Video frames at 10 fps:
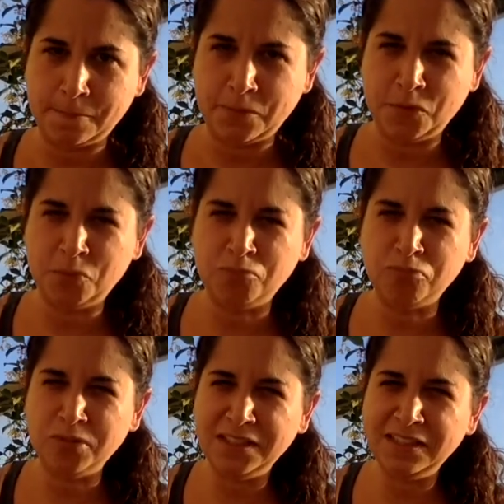It's
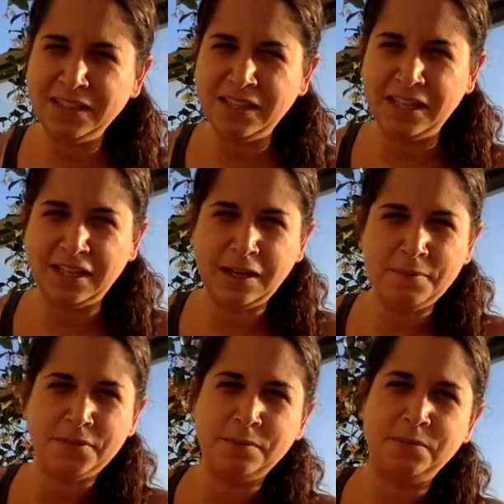really like, it
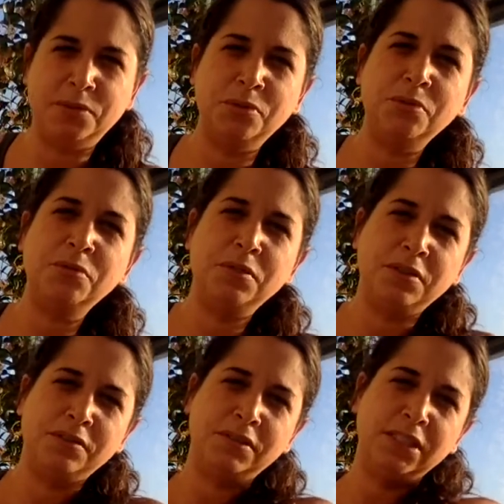comes from two
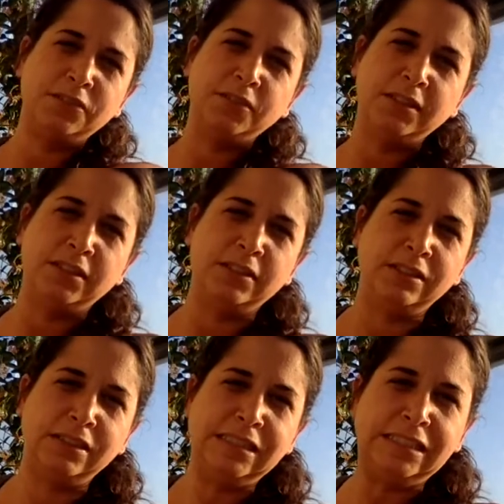different
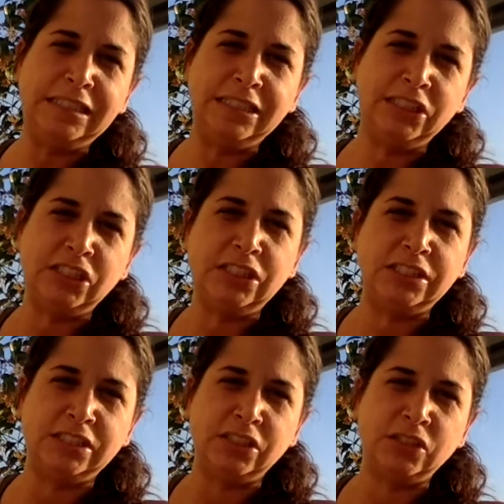lineages
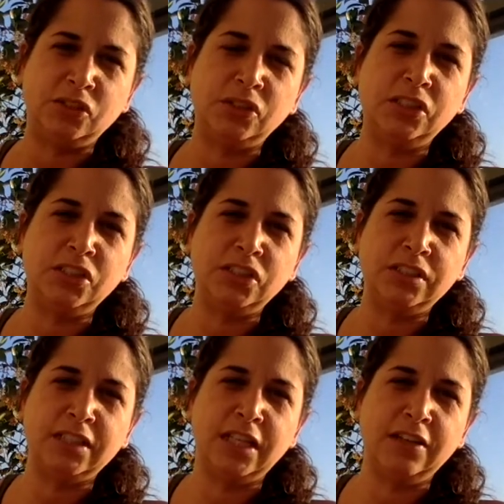and
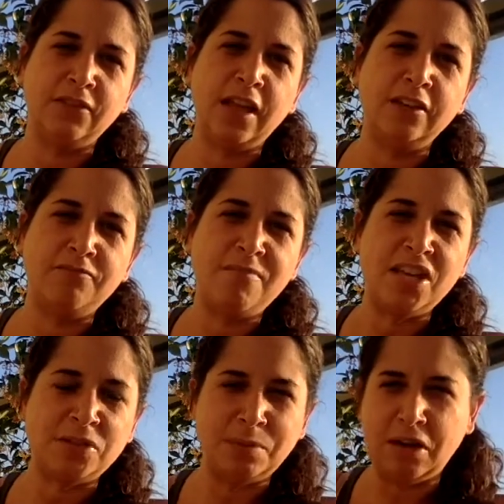traditions that have kind of
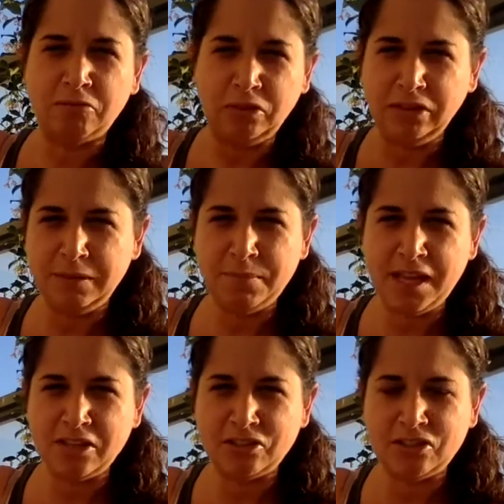meshed but not really
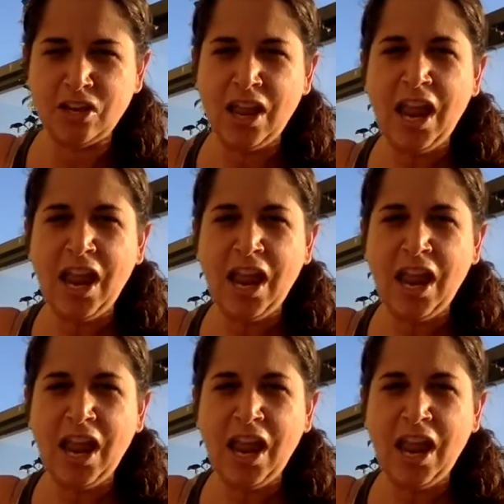meshed.